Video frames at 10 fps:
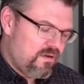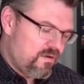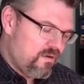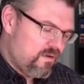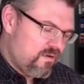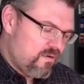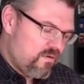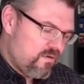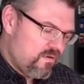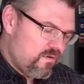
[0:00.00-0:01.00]

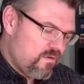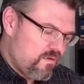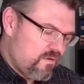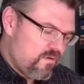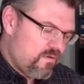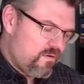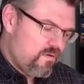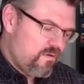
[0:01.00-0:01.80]
No one is speaking in this clip.